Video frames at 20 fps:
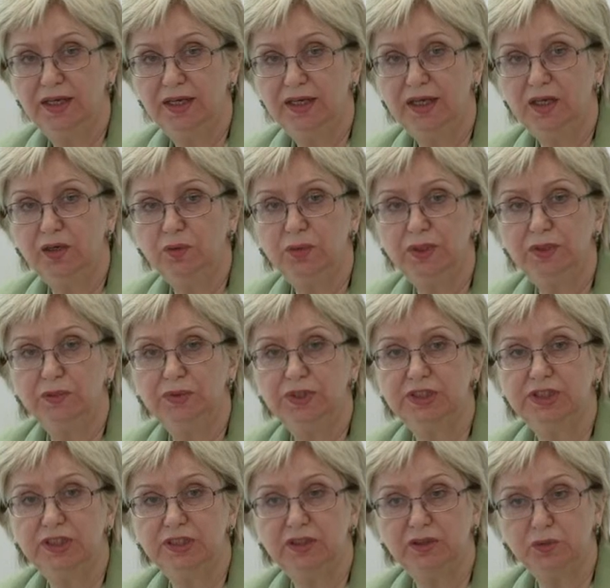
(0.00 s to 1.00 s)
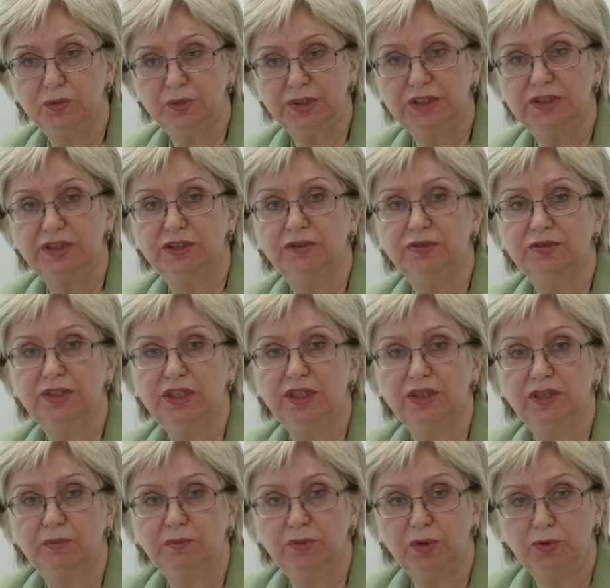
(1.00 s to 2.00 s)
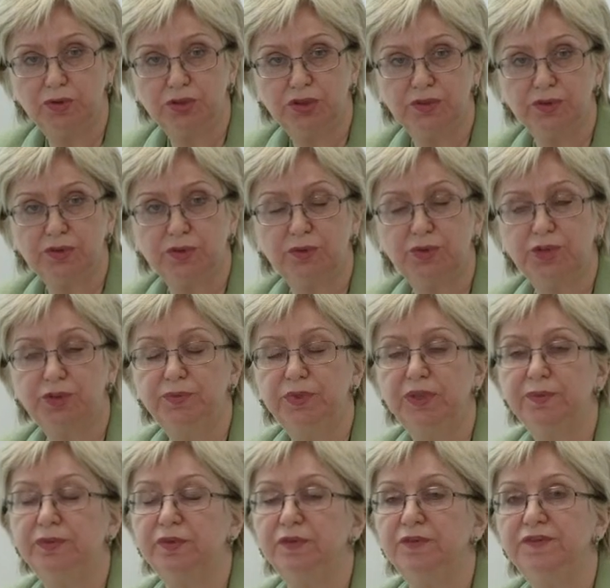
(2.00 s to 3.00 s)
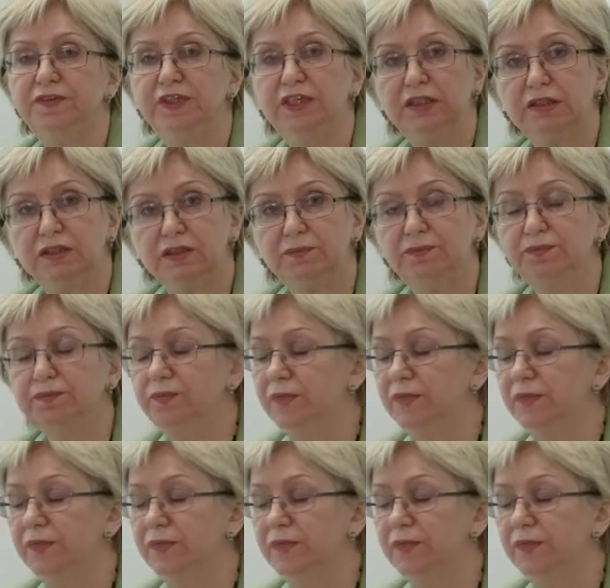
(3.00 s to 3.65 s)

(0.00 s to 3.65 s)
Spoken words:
Yeah, when we deal with real emotions which people feel.